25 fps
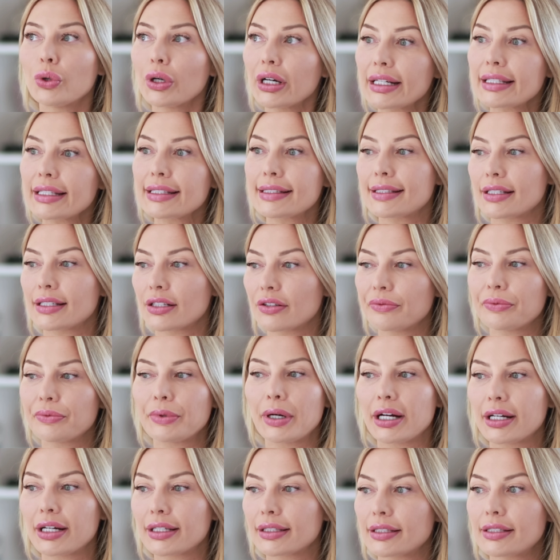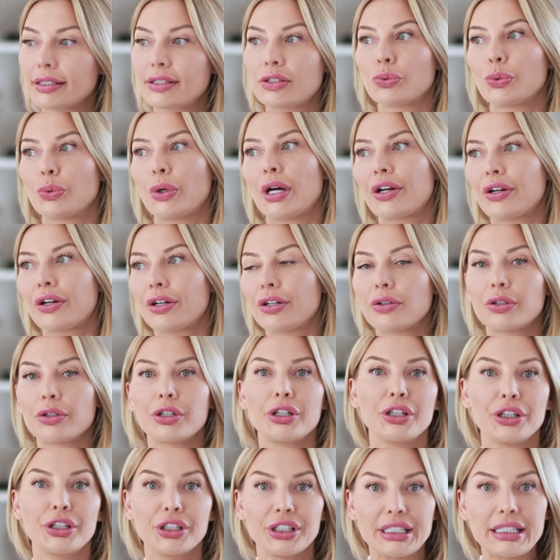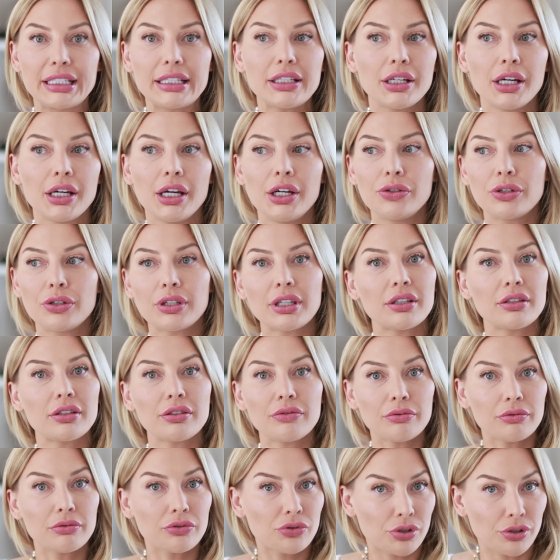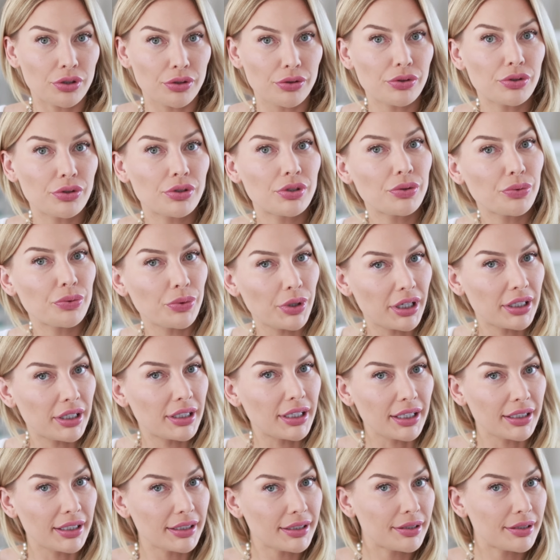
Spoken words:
instead of wearing the sweater or hoodie, you can choose to wear a nice